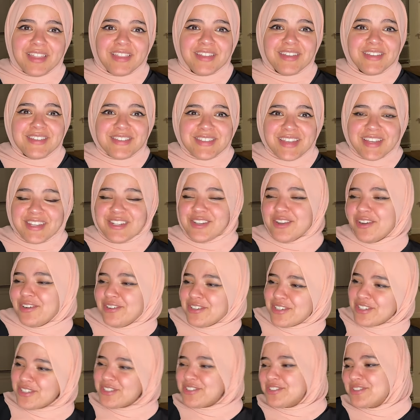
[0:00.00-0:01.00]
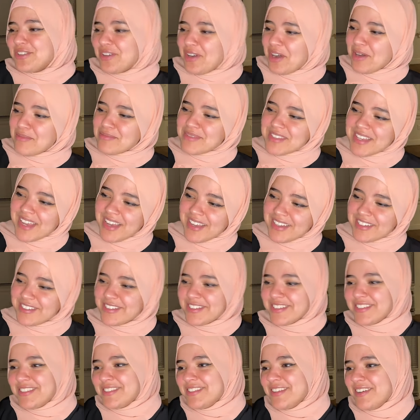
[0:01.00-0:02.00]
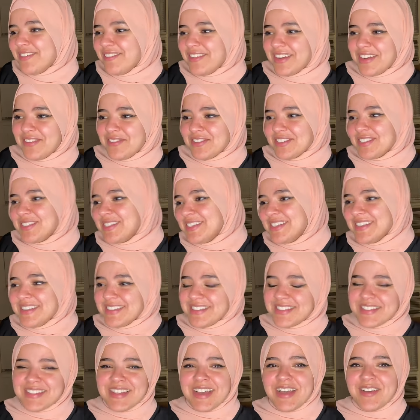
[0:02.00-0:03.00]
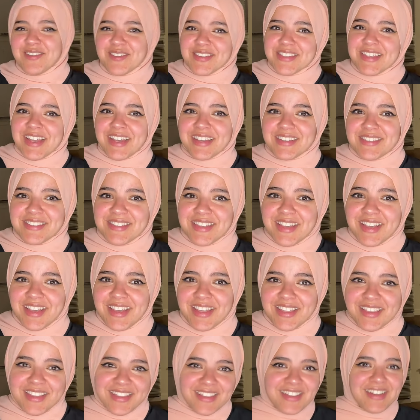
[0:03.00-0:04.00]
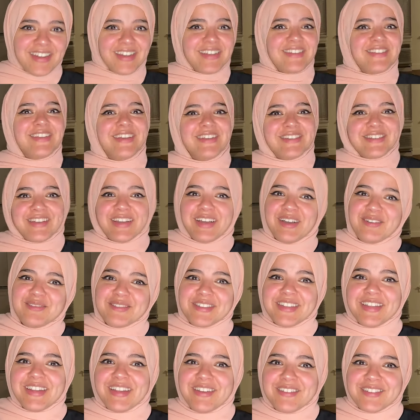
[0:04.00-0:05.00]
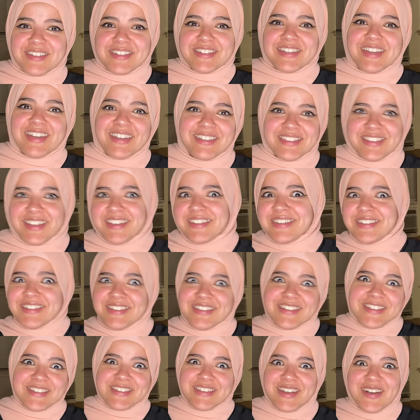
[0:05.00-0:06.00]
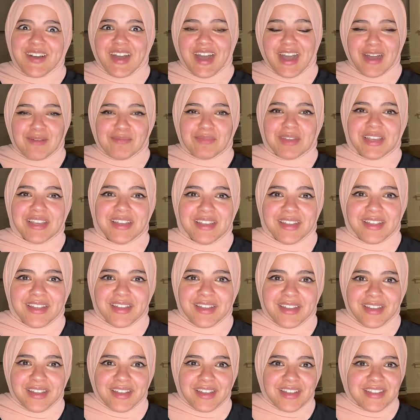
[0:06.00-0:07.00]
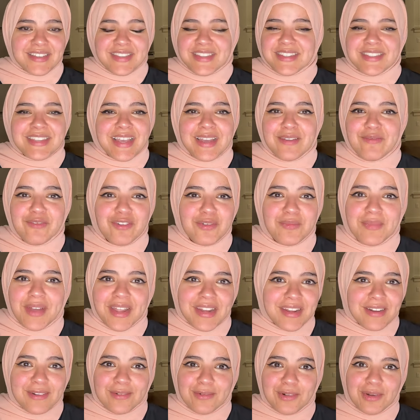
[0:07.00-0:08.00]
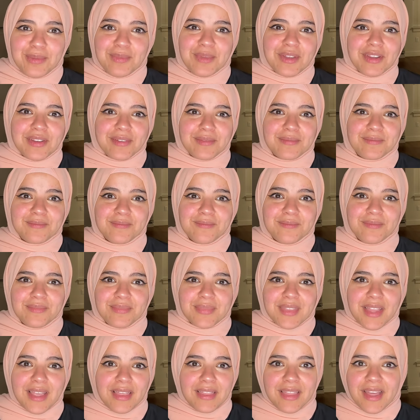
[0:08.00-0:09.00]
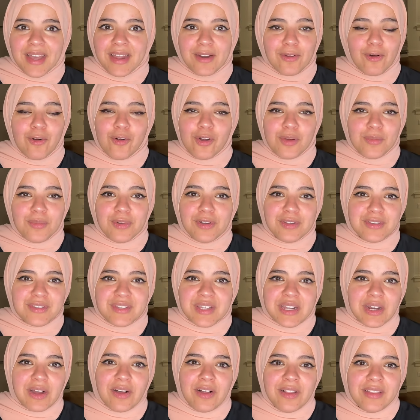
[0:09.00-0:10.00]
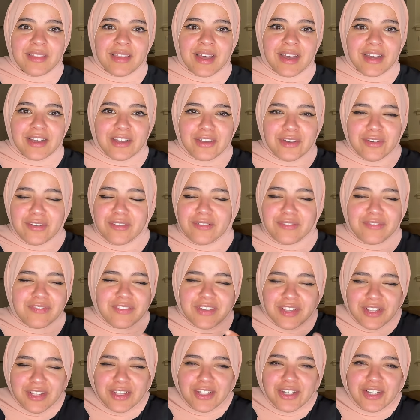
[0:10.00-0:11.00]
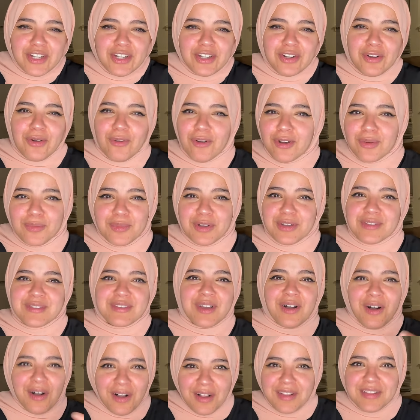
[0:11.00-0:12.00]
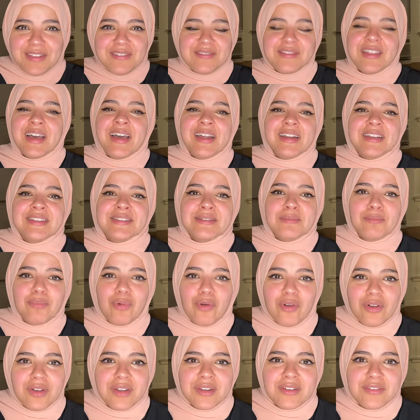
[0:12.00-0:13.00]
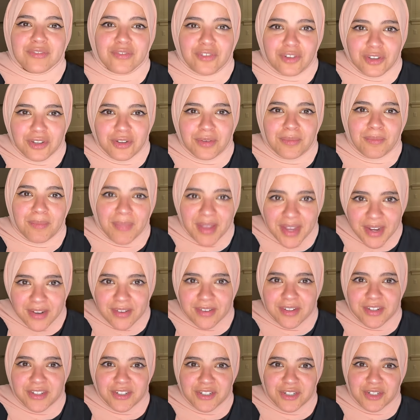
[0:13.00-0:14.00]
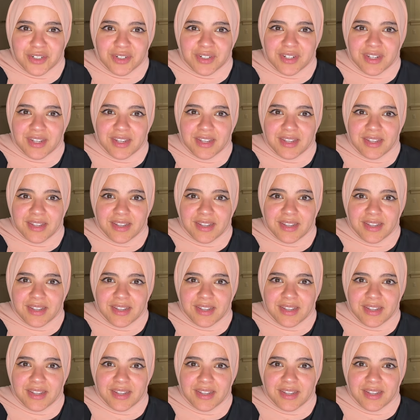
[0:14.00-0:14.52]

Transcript: They'll say, oh, she's so uptight, she's so whatever, she needs to have sex. Then the next day she comes in after she has sex and she's so happy. It's the same for men and women. That hormones and all that good, feel good hormones, all of that is important for your marriage.